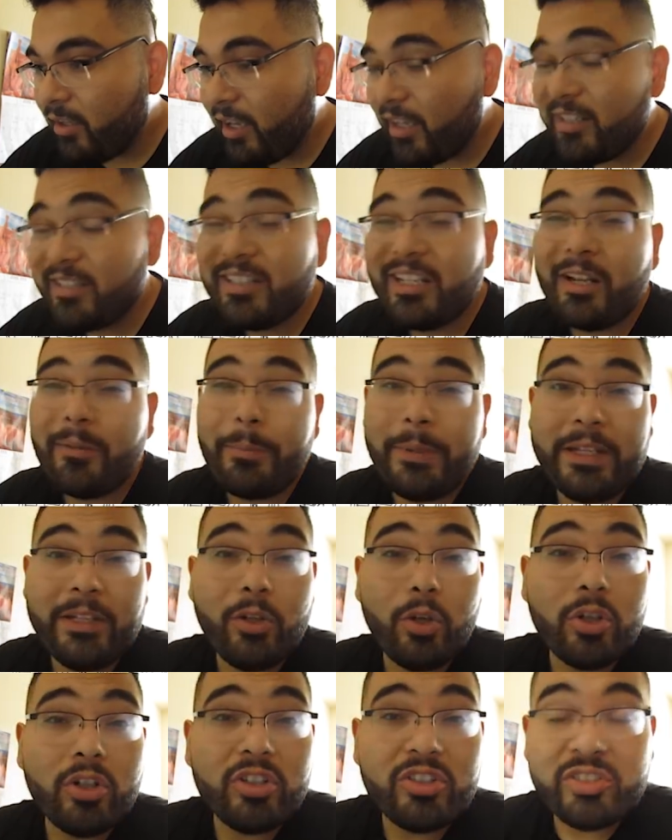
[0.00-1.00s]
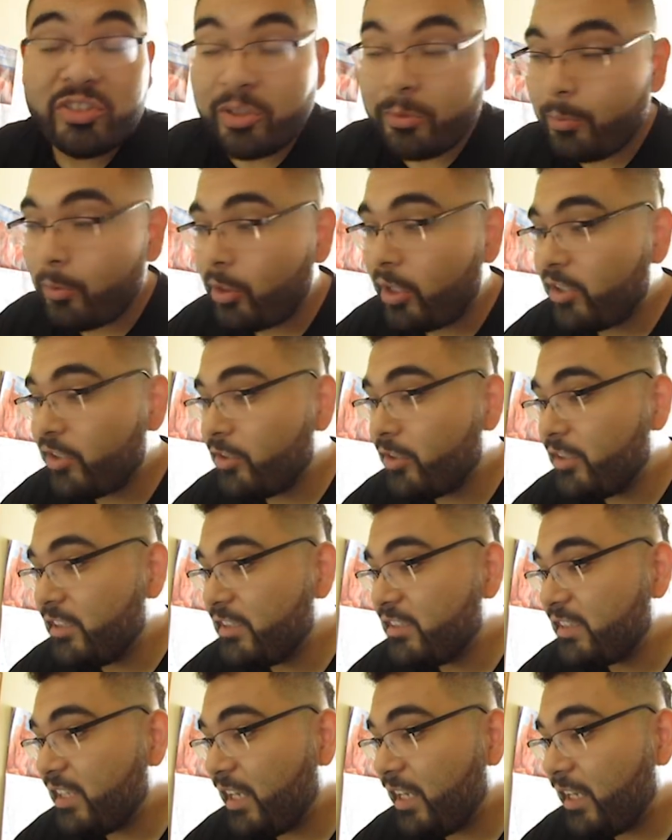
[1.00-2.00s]
And it's gonna be noticeable on your
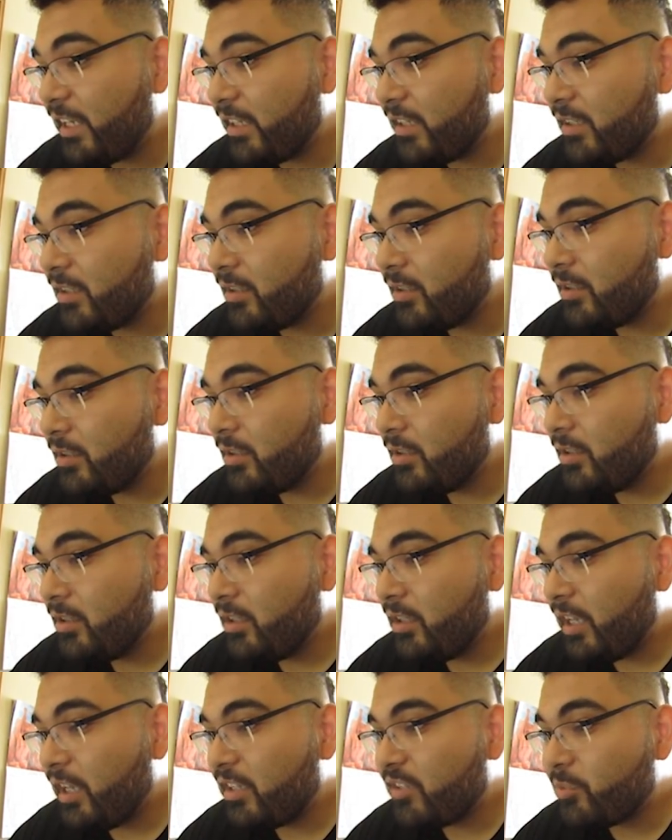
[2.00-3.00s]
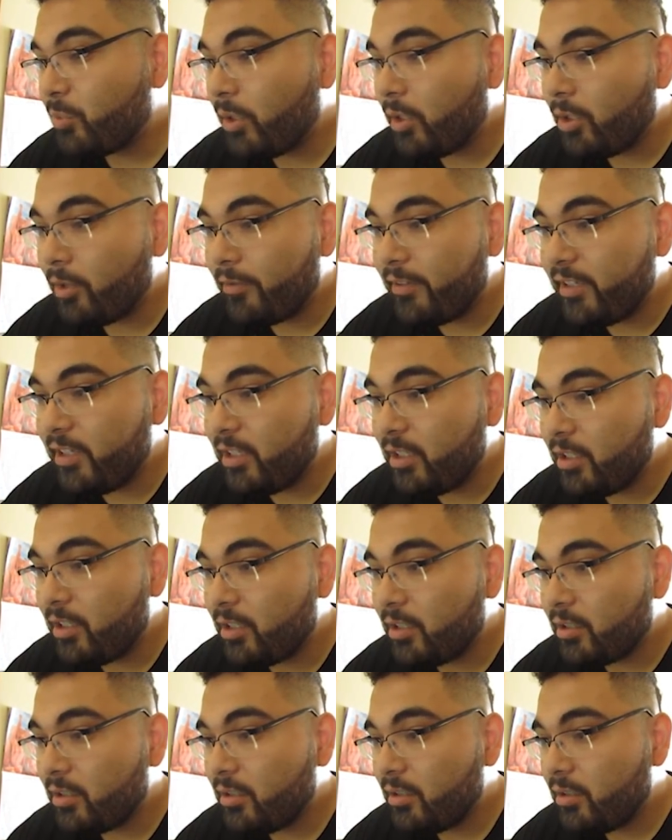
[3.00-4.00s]
design. As well over here,
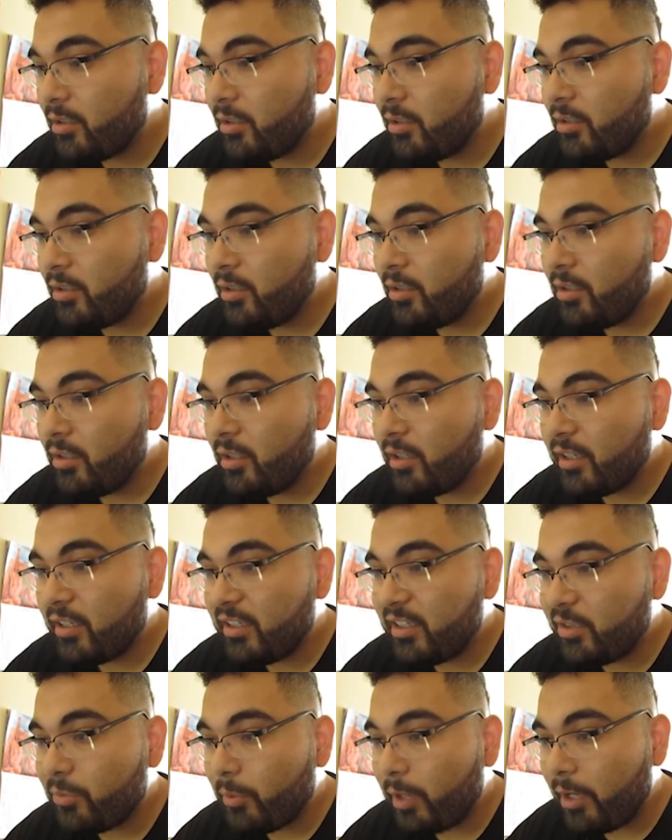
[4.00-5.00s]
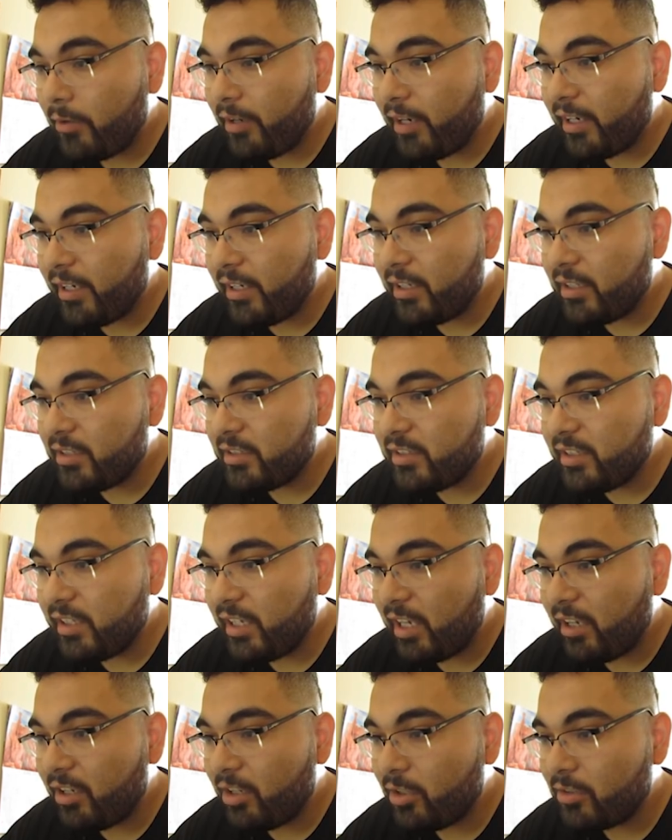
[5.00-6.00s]
look. Look at this Y right here. See
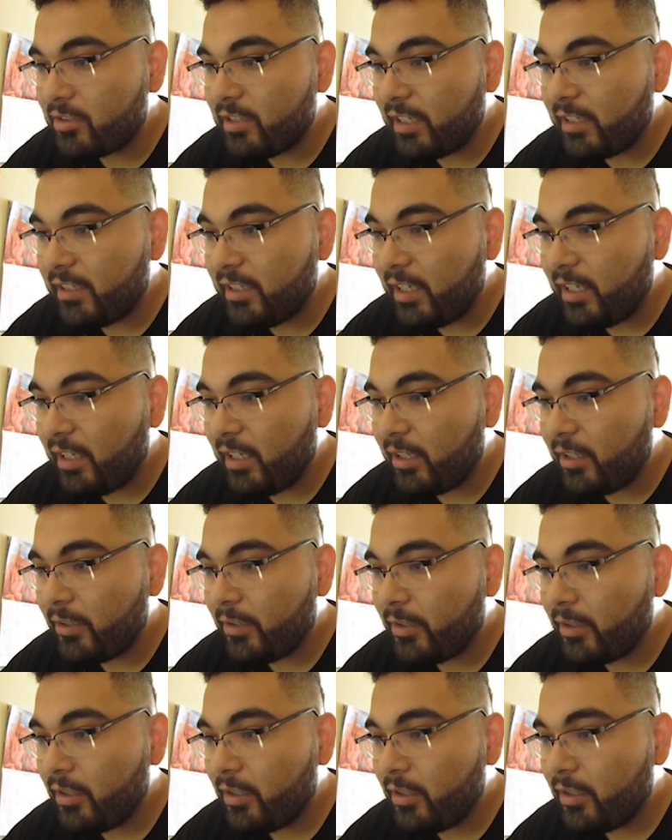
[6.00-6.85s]
how it goes like that?